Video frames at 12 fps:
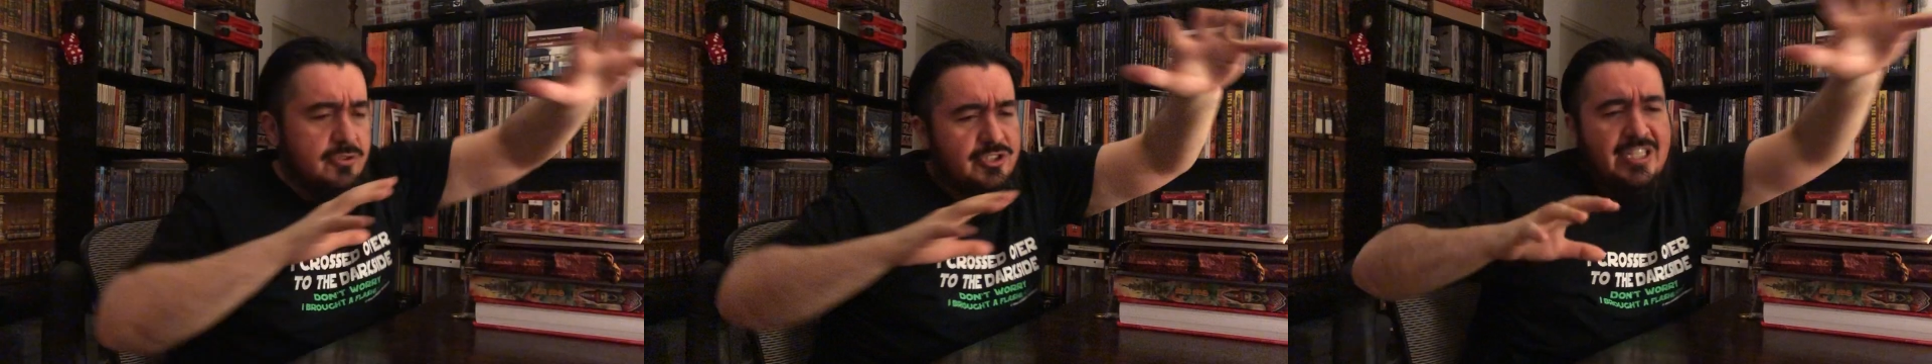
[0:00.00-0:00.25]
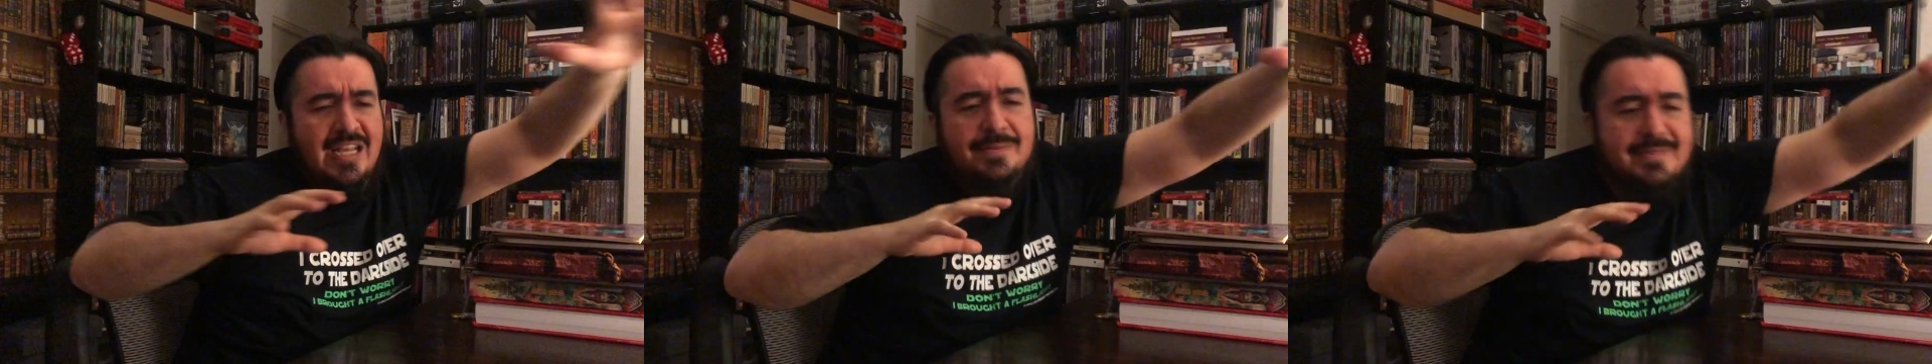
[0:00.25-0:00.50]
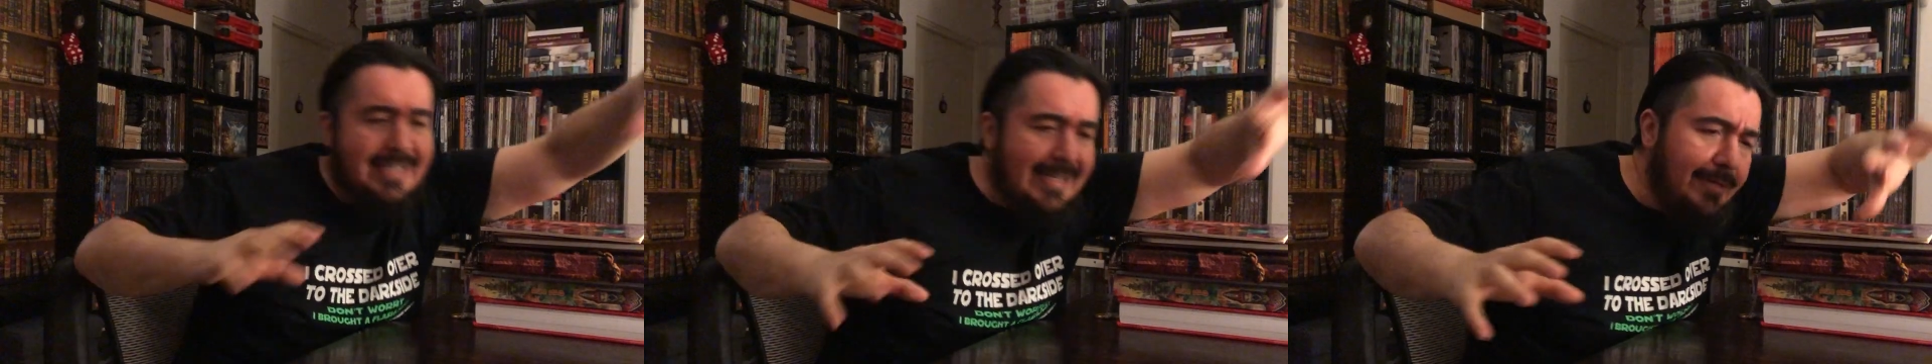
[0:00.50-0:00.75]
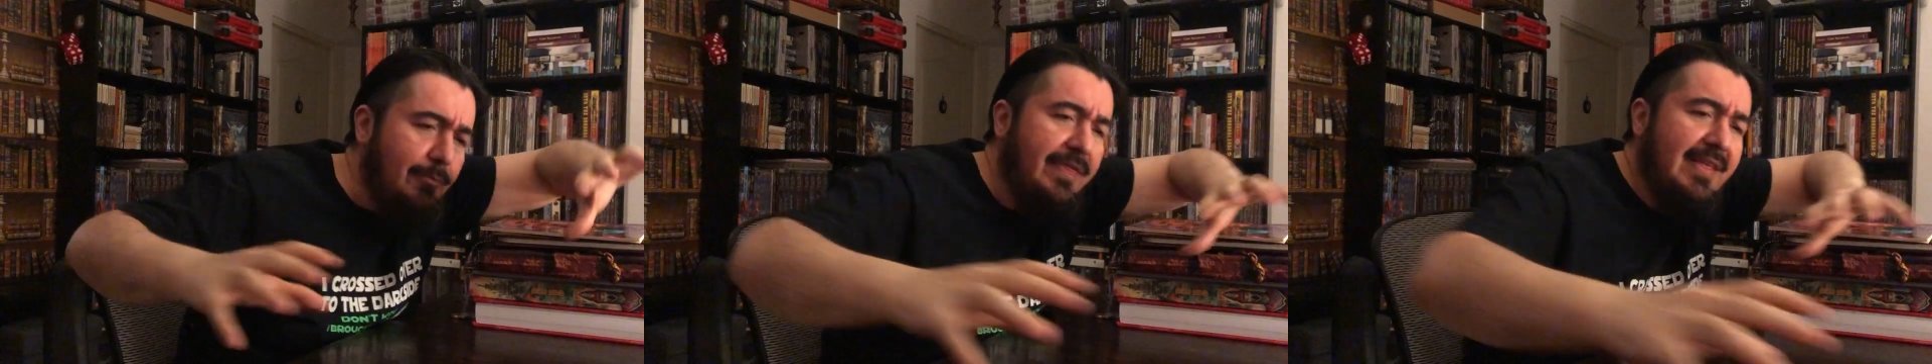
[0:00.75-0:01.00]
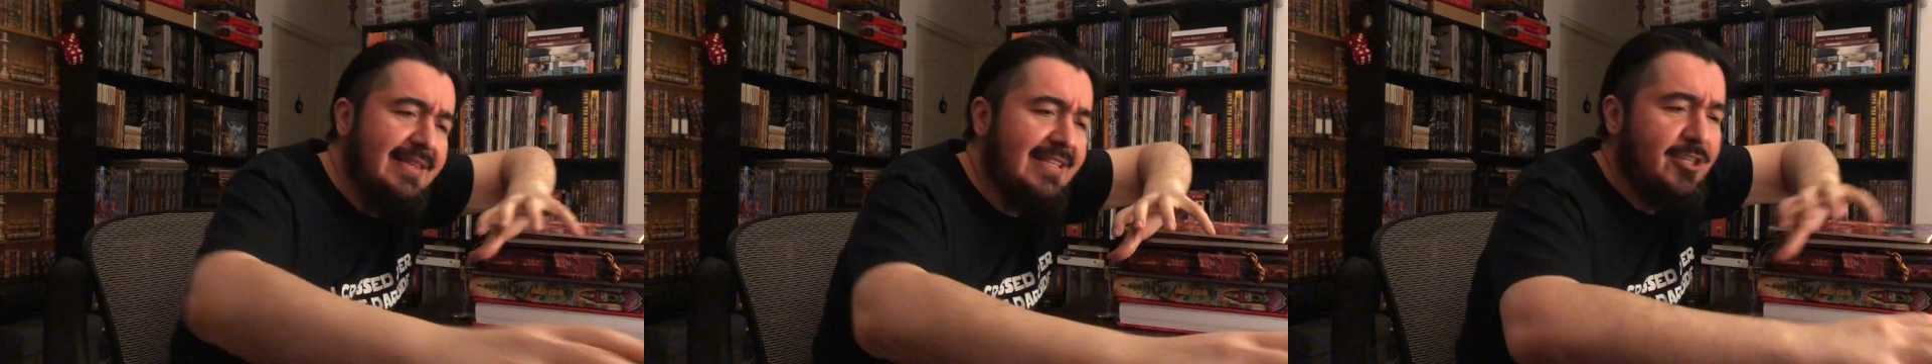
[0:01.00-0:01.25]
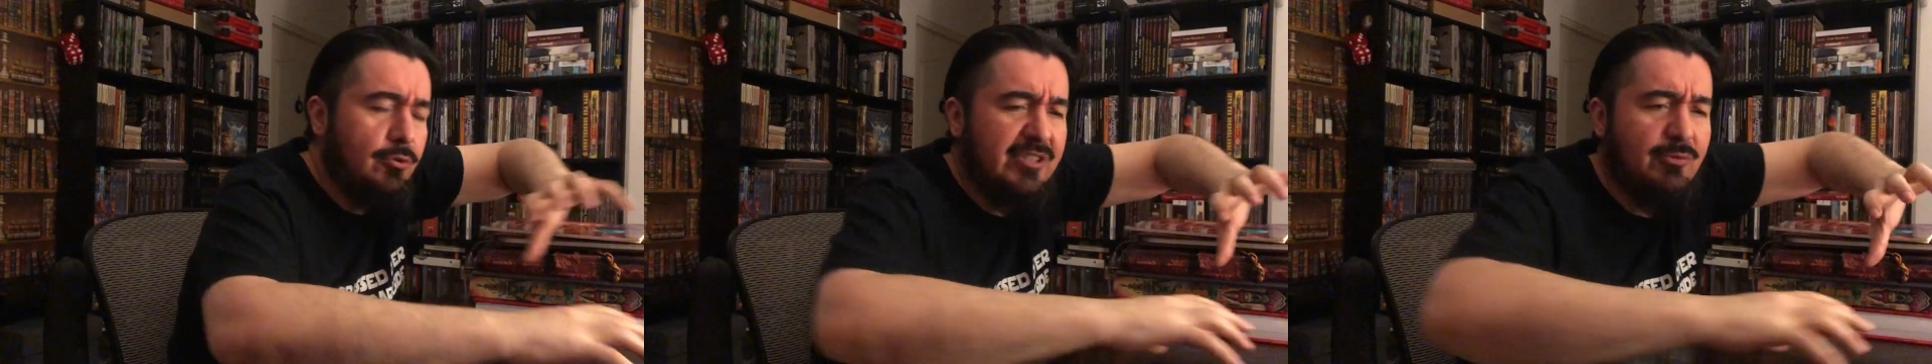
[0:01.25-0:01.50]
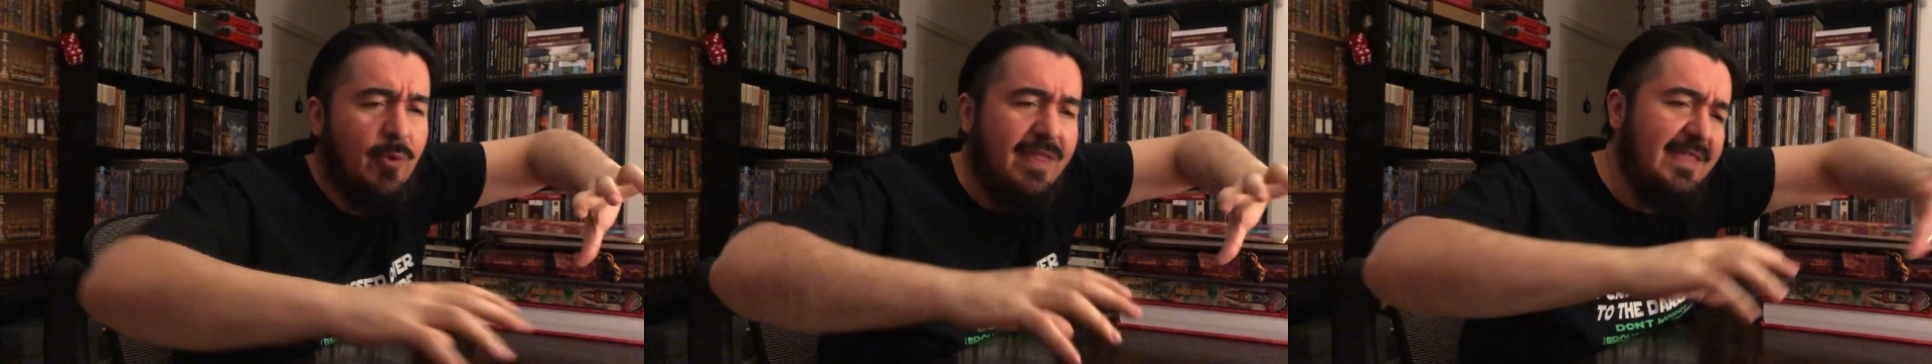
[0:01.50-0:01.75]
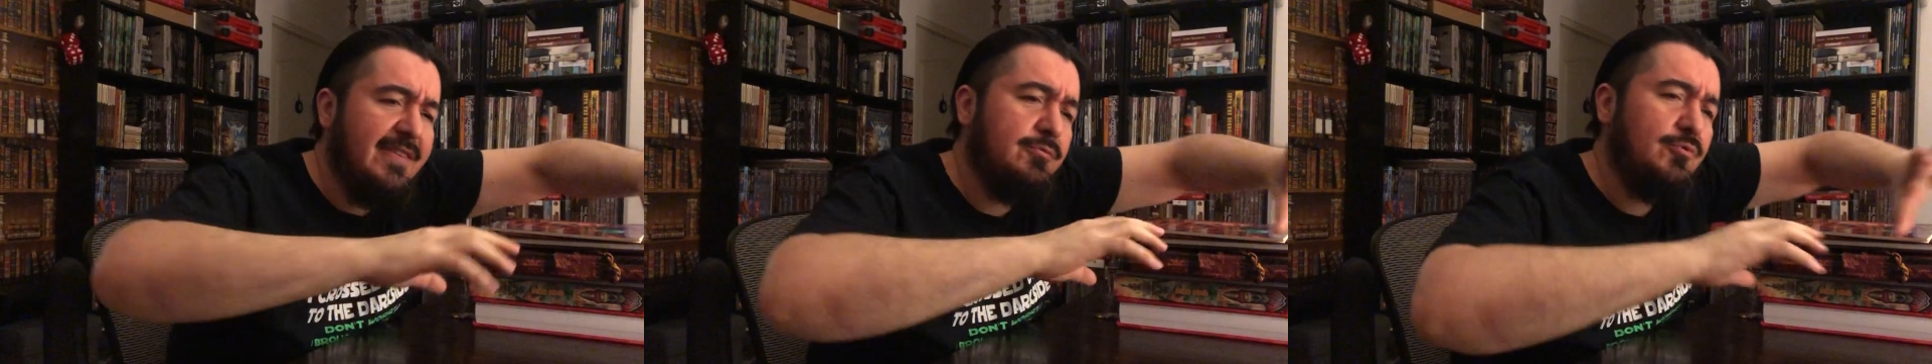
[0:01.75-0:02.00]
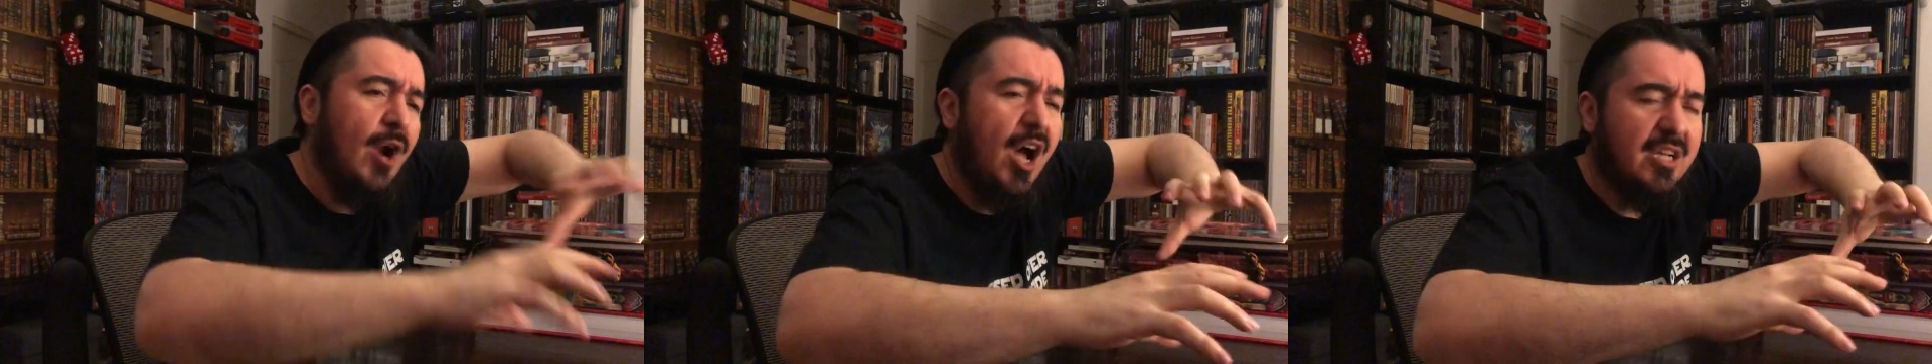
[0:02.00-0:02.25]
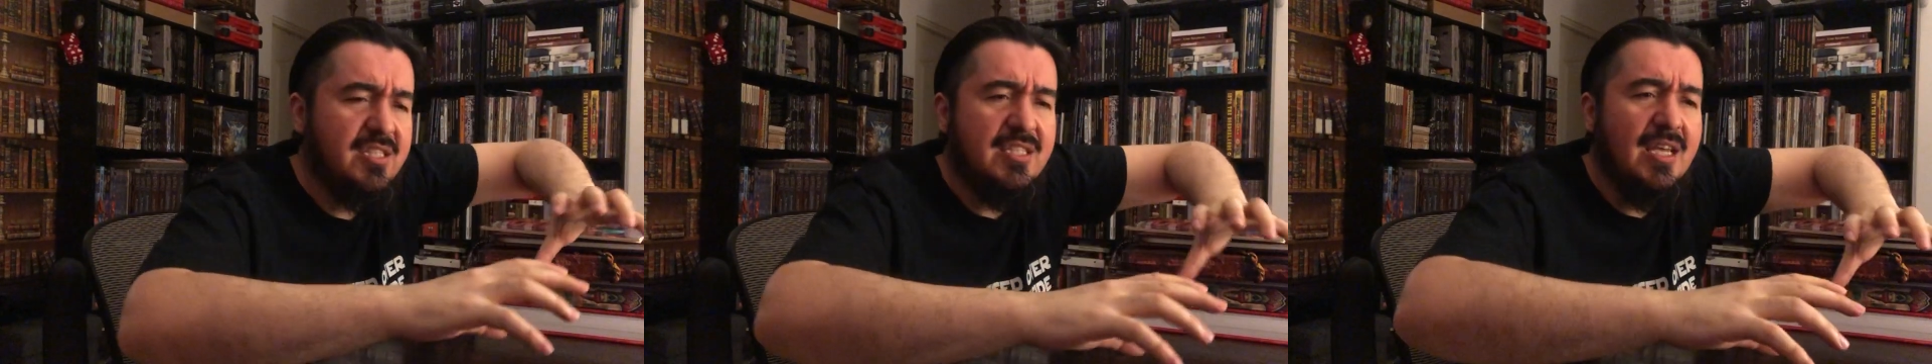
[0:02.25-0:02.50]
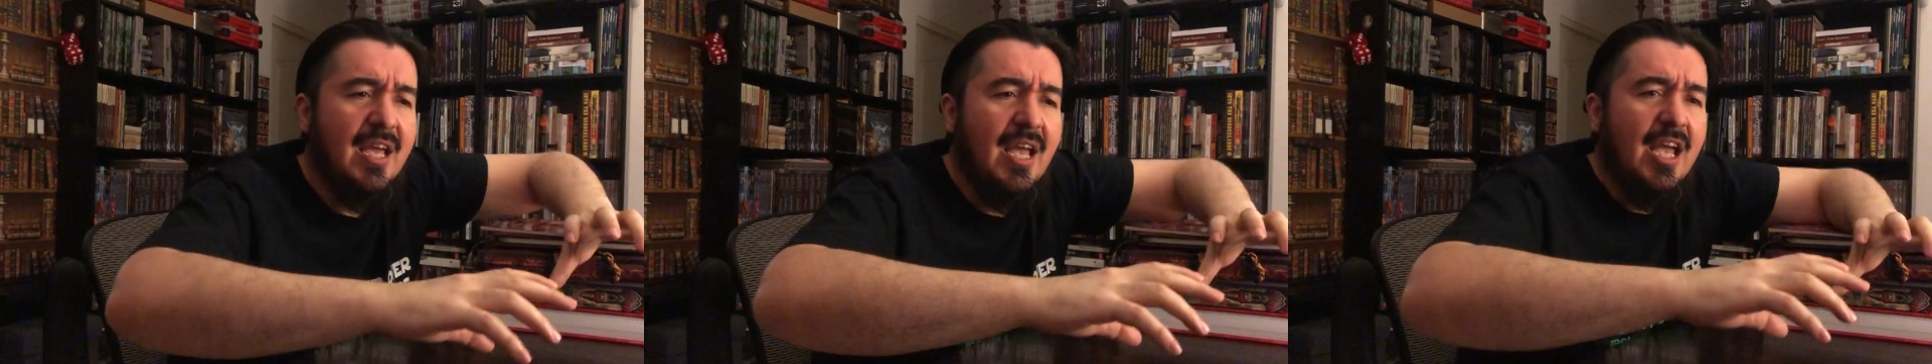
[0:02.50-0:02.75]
ourselves here within the rocks,